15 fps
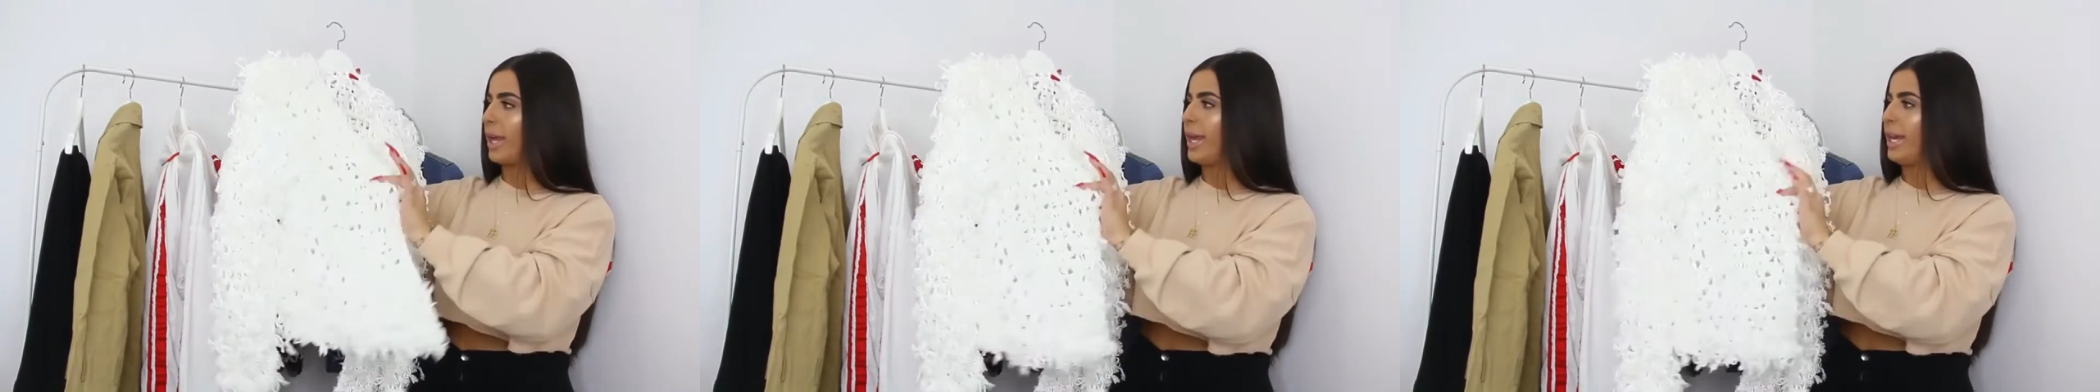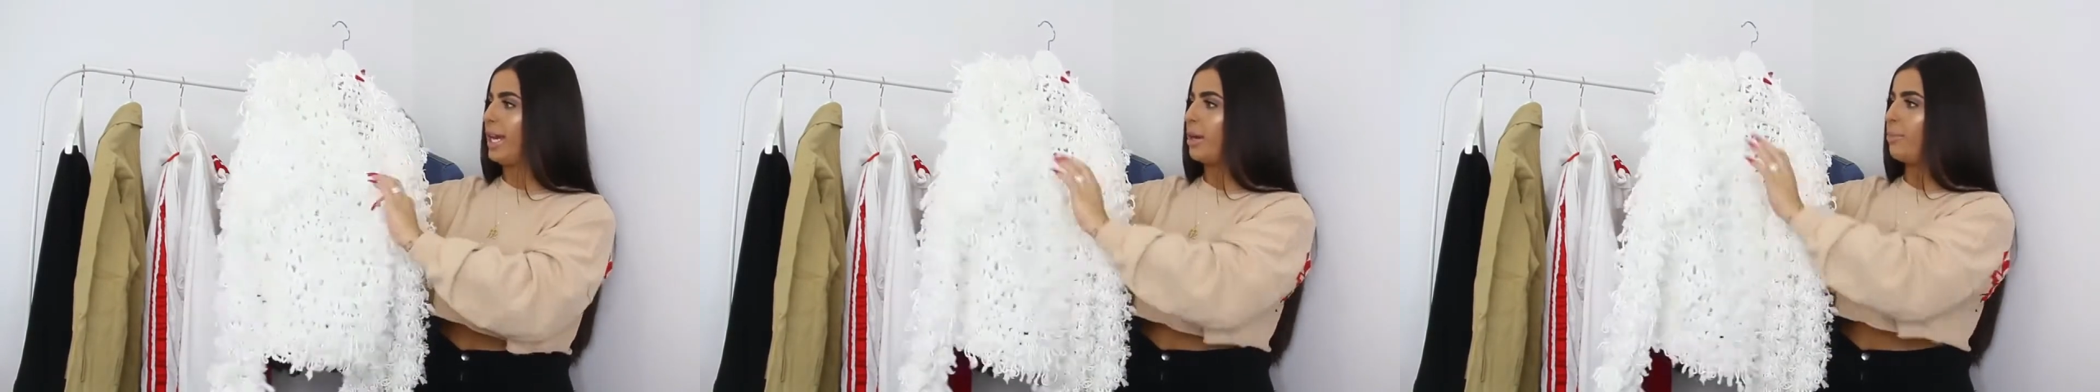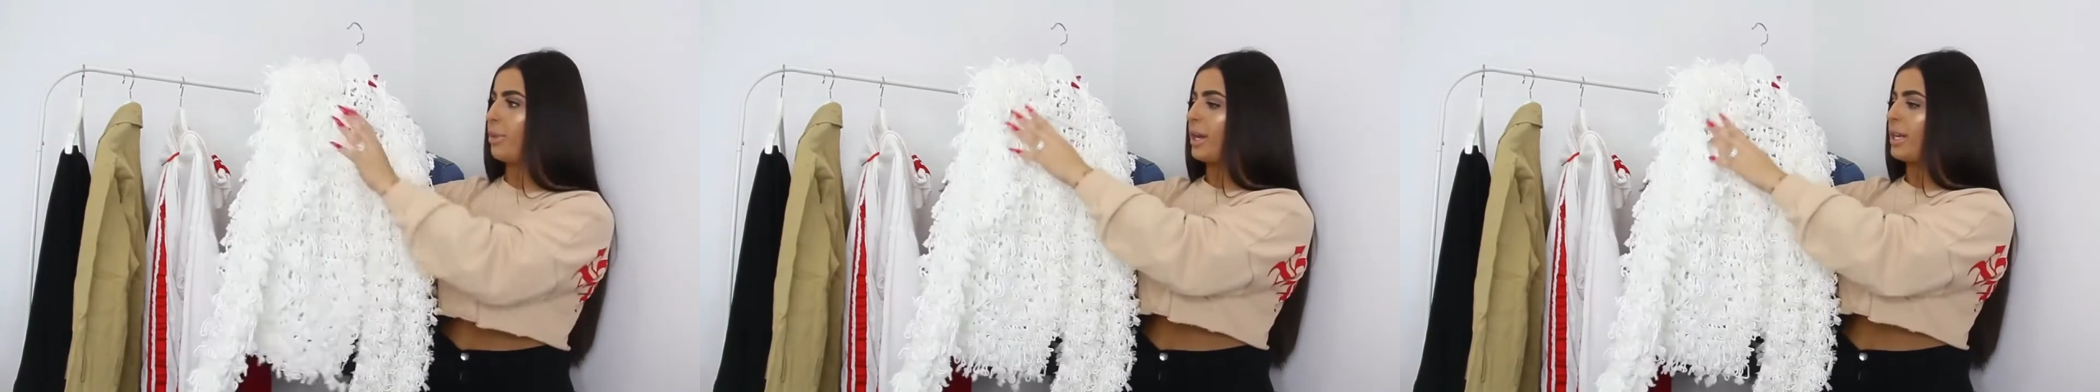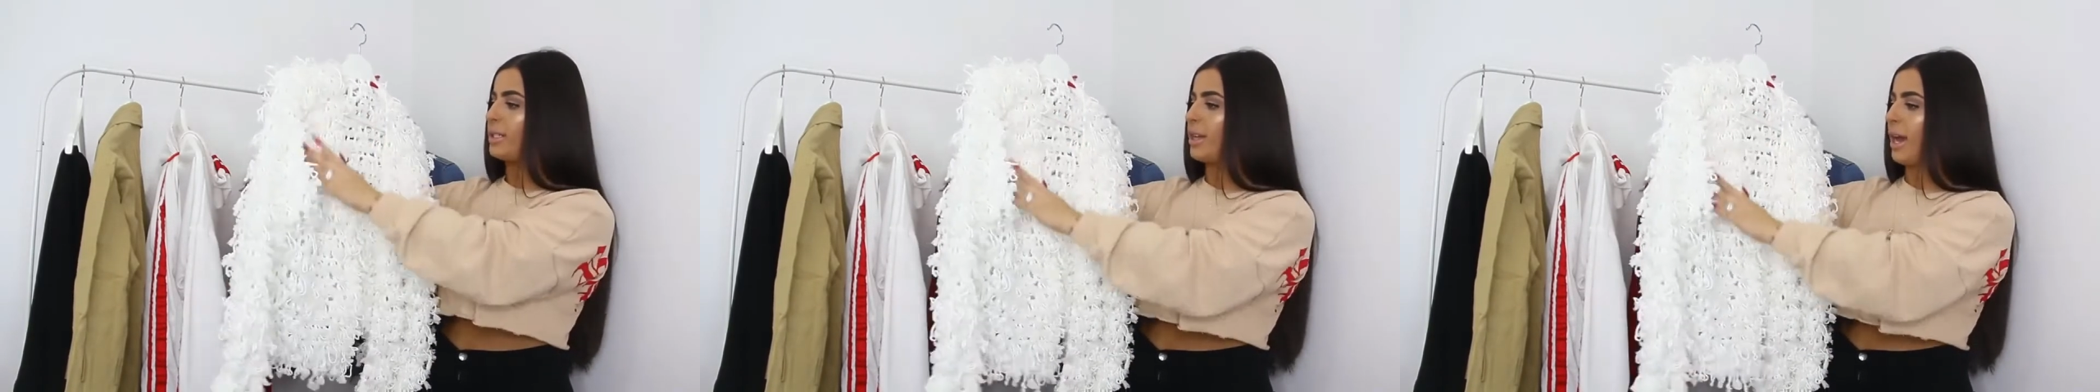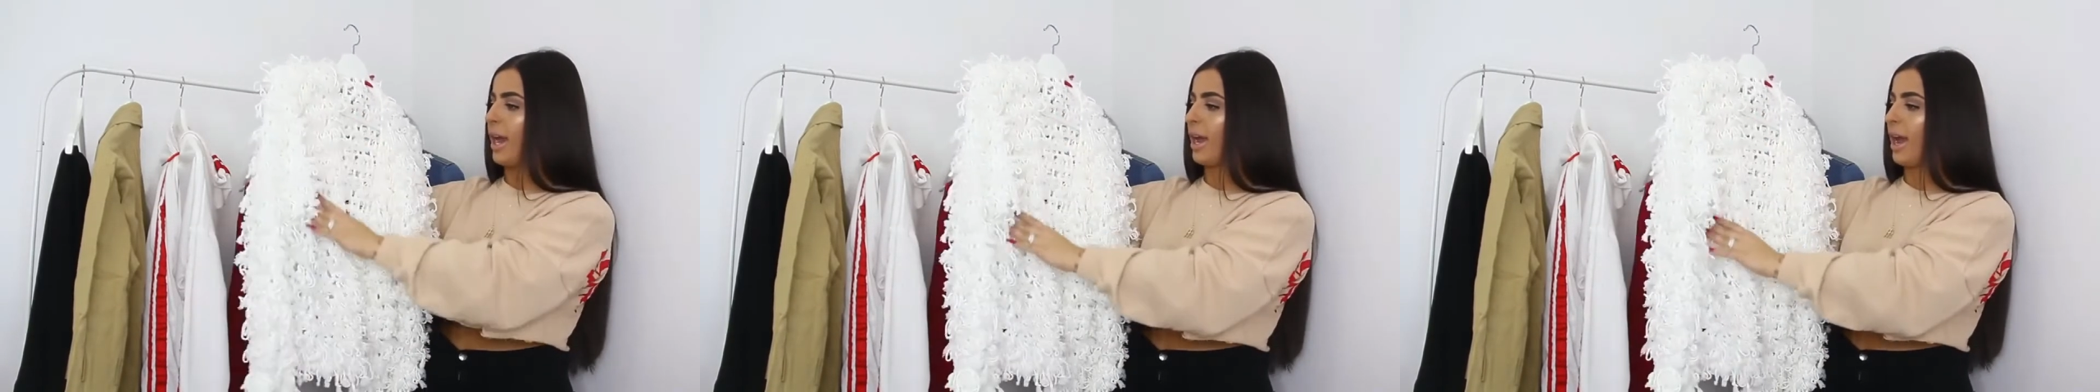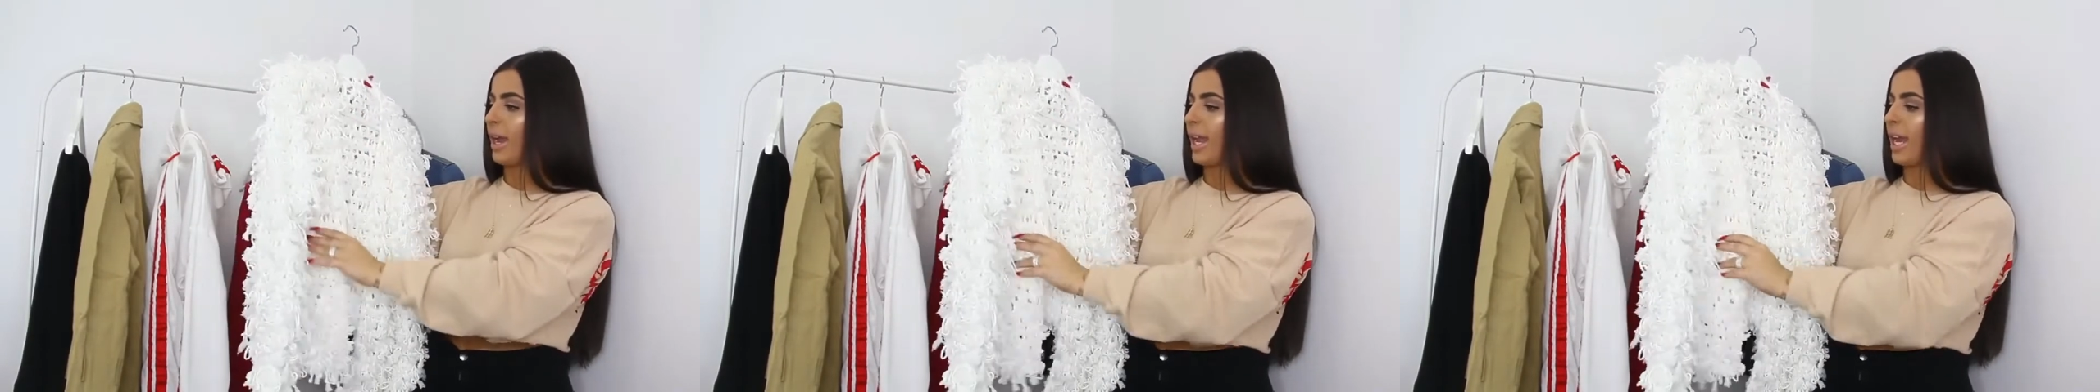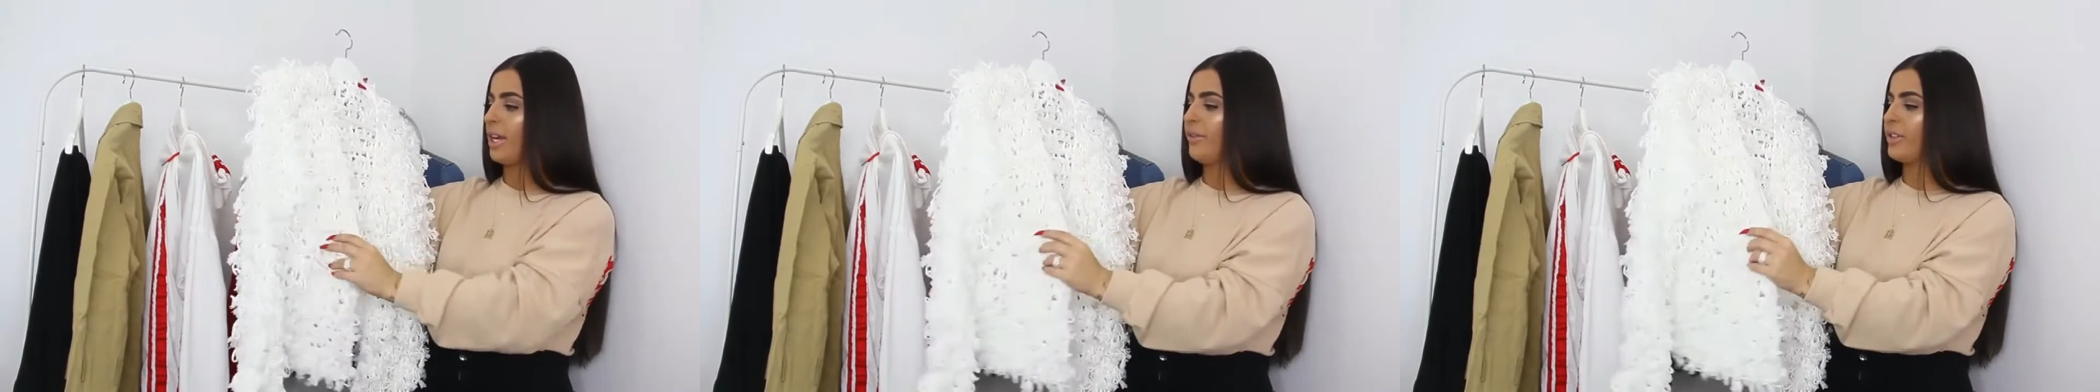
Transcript: explain it, but it I,